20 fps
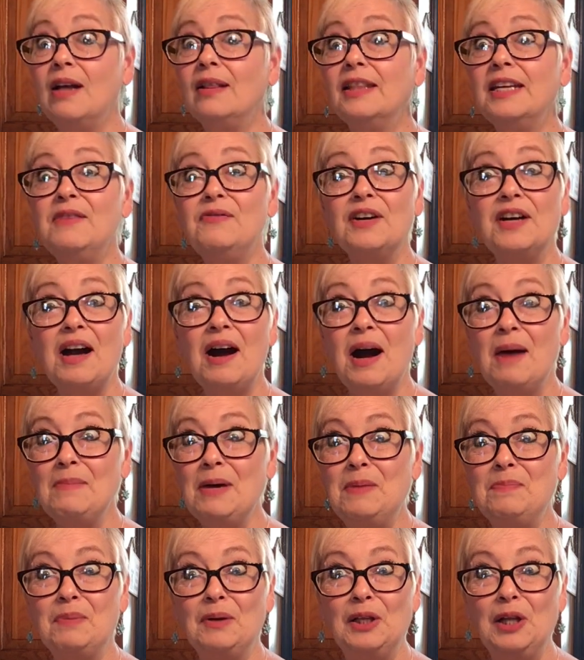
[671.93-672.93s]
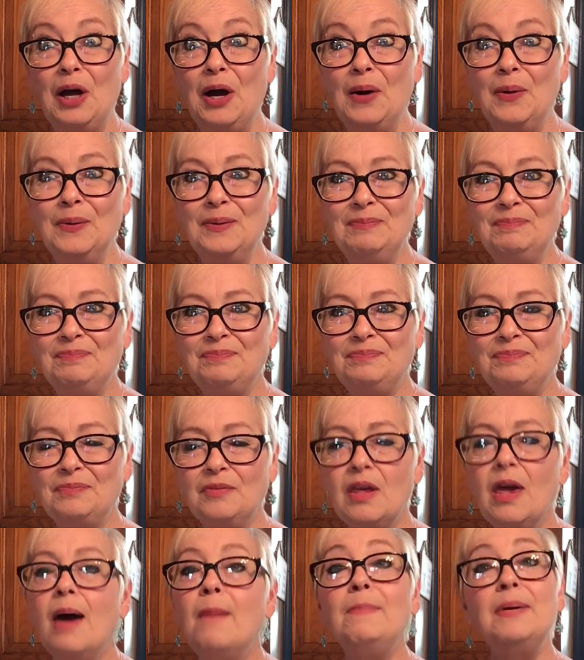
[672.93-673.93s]
Leave a comment below
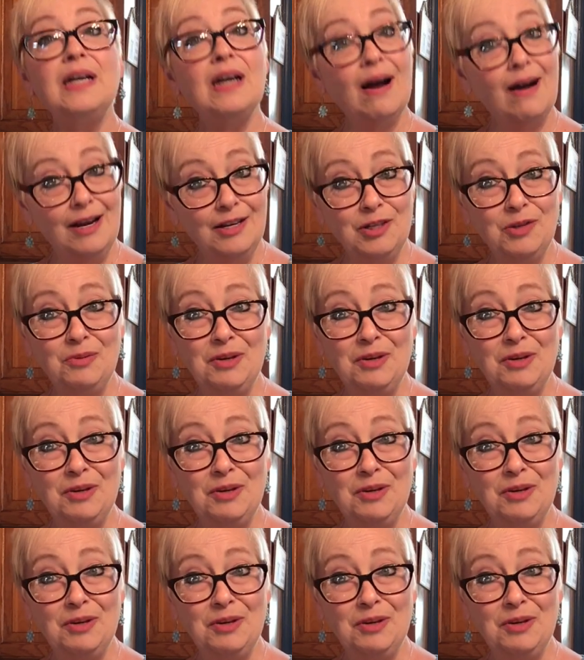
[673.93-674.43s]
and be kind